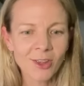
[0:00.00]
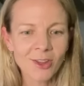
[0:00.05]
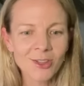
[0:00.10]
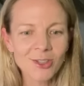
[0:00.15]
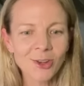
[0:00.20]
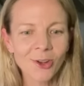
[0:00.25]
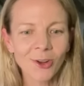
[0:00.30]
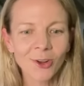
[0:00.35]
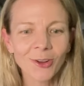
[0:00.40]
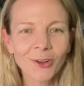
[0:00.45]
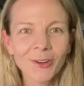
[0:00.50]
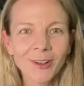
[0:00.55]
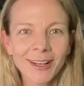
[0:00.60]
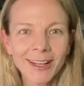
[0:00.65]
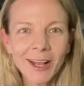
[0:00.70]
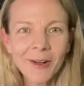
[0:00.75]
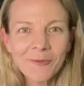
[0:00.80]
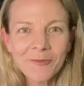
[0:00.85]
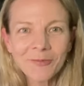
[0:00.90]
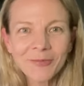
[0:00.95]
So
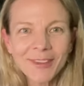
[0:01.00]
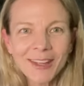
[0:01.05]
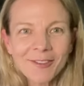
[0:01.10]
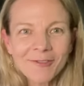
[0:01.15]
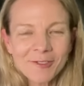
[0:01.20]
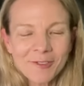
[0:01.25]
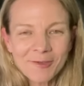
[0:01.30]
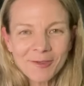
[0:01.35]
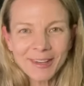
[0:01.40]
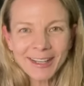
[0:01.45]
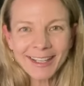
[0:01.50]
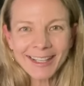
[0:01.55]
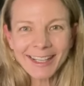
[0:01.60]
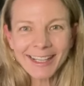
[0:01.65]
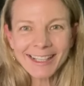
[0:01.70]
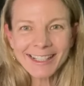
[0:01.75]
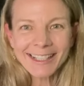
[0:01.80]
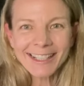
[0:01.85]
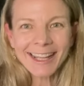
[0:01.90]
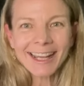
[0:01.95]
yep. If you've been
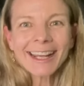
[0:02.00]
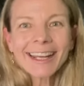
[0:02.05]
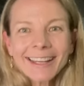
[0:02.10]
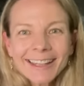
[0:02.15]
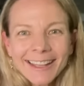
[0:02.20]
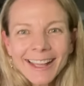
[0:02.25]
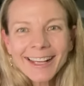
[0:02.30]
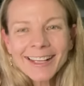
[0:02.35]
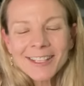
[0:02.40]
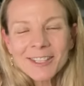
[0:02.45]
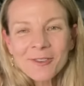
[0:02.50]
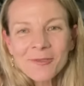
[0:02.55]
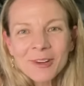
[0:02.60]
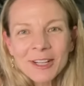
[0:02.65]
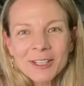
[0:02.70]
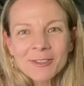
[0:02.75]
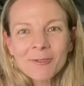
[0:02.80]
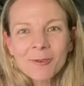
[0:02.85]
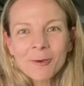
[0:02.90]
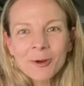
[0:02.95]
here to the end, thanks so
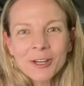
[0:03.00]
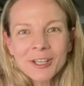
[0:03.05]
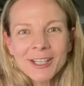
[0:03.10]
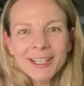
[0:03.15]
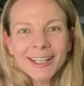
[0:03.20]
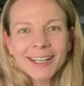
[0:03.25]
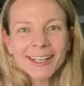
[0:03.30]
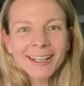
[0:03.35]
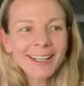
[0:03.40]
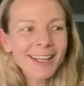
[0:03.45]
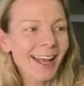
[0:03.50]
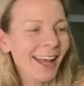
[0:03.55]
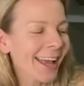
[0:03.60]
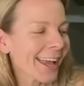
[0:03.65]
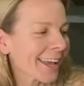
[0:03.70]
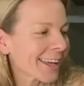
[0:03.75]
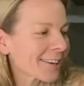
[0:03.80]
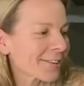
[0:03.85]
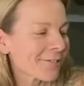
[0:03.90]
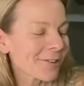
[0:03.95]
much for watching.
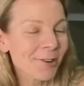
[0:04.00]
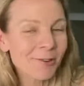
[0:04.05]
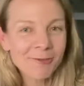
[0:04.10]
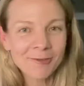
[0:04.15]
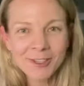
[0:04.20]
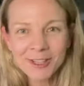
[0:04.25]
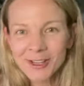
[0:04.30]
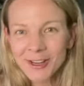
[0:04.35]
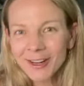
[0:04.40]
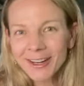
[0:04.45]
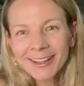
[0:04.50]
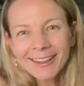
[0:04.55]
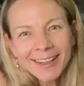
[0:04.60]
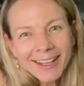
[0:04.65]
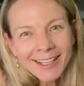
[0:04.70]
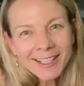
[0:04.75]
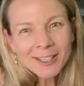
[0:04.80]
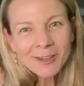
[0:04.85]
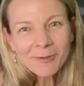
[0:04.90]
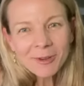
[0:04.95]
And if you're returning,
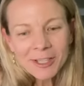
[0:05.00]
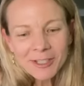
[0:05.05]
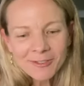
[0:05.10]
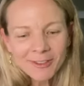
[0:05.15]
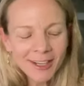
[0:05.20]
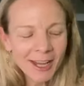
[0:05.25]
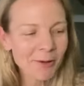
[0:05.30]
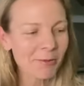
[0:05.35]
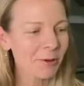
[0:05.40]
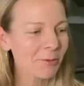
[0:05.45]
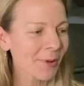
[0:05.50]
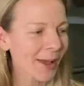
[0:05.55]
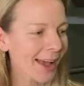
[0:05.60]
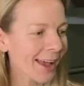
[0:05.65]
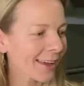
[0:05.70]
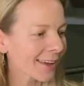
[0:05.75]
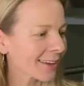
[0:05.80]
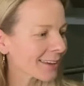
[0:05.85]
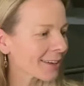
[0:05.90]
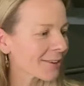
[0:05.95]
thanks so much for coming
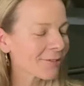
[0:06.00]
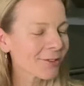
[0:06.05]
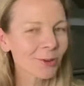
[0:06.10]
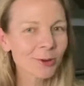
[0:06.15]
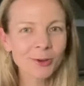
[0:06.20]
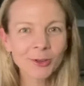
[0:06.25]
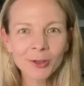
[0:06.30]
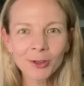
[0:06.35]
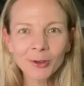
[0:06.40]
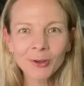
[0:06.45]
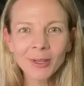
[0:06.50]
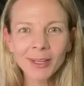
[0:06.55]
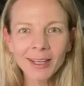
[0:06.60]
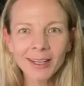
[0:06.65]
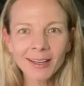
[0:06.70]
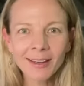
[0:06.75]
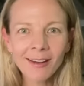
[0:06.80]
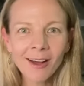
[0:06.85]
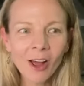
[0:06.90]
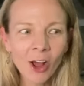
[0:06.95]
back. And if you're new
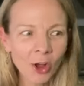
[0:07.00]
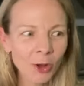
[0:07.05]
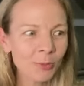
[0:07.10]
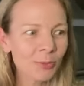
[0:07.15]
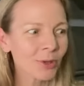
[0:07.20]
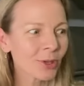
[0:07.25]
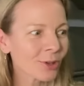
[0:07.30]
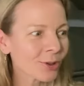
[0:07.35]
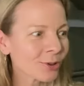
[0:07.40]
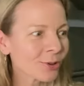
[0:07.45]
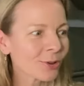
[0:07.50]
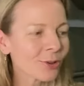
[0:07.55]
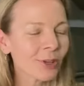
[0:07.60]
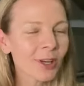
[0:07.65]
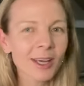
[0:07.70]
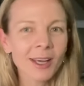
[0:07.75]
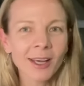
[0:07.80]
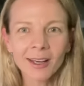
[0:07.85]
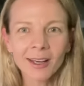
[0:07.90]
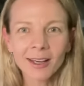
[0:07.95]
here, I hope you
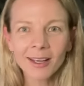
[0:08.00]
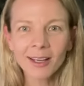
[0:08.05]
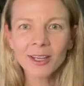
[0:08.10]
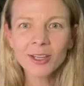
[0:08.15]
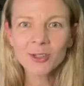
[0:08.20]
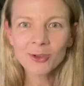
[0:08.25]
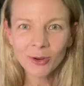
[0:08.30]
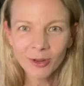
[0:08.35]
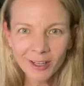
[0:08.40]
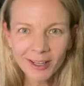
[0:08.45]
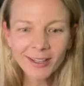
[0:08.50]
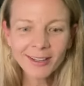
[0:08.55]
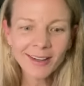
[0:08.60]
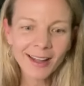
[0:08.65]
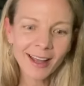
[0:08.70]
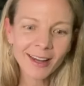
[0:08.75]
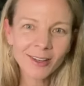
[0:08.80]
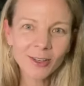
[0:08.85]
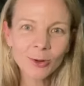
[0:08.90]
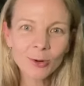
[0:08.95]
enjoyed it
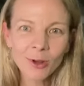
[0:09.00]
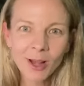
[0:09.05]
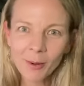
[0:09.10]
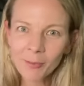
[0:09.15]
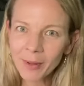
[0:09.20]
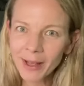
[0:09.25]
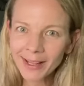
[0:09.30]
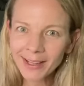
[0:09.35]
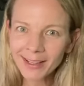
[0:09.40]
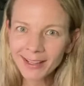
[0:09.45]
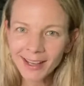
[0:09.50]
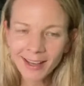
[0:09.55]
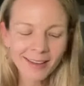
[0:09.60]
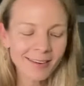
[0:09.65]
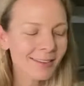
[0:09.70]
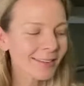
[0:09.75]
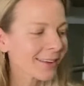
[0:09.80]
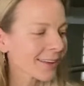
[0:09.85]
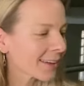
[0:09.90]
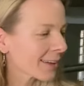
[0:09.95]
and you'll come back
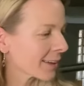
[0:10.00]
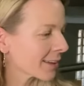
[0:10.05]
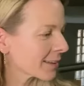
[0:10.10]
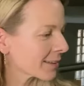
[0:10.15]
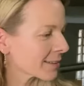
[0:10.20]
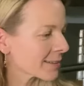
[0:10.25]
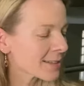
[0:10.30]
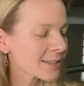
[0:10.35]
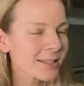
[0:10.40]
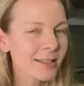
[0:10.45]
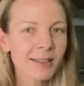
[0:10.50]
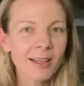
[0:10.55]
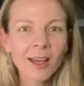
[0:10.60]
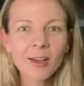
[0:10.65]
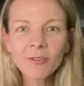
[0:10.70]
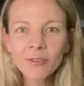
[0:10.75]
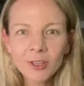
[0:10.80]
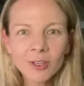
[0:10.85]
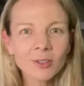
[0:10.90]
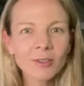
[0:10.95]
again. And yeah,
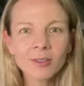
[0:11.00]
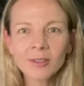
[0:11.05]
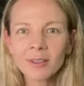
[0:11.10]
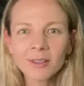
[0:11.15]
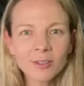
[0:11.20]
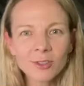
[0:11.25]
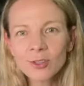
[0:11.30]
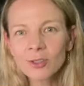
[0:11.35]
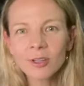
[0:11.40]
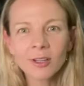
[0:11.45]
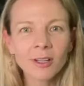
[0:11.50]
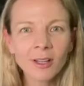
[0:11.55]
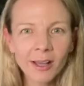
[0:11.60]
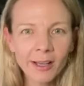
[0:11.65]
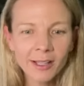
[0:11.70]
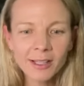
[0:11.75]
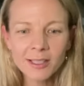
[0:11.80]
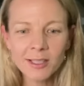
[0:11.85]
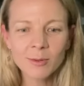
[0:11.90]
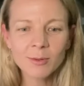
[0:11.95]
if you could do the
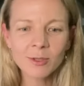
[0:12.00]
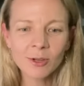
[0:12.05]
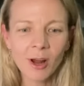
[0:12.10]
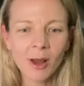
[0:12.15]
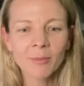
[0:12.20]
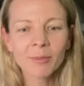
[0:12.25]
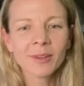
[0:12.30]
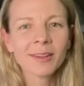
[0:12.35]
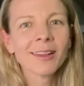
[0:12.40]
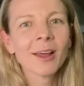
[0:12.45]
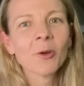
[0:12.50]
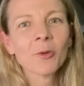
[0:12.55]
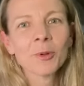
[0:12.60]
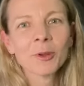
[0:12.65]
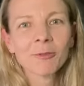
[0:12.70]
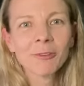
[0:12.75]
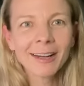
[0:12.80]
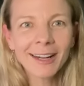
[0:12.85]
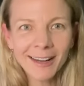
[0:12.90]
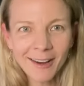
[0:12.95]
like and subscribe thing, that would
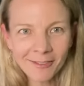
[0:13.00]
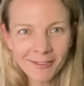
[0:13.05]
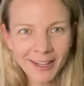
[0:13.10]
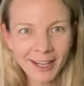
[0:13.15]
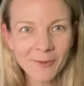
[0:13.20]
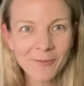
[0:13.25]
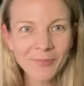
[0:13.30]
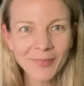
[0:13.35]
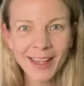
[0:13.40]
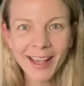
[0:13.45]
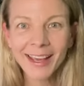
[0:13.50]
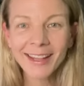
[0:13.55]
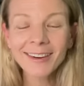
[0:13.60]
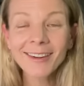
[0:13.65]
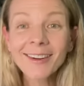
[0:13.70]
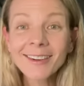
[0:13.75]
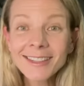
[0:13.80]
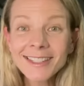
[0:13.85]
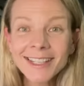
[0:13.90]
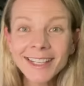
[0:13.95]
be really lovely. And
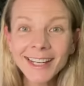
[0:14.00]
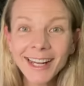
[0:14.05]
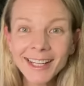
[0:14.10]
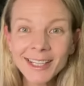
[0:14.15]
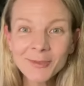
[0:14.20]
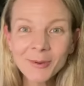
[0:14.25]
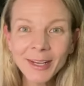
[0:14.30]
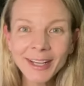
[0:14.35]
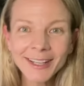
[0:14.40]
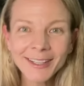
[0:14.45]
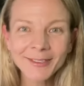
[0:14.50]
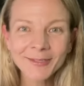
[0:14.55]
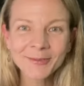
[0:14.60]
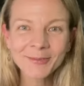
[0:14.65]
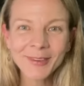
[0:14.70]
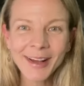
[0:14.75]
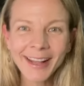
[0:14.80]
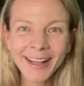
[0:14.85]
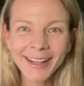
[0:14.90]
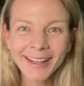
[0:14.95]
I'll see you next week.
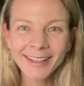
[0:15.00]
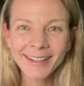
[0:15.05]
Bye.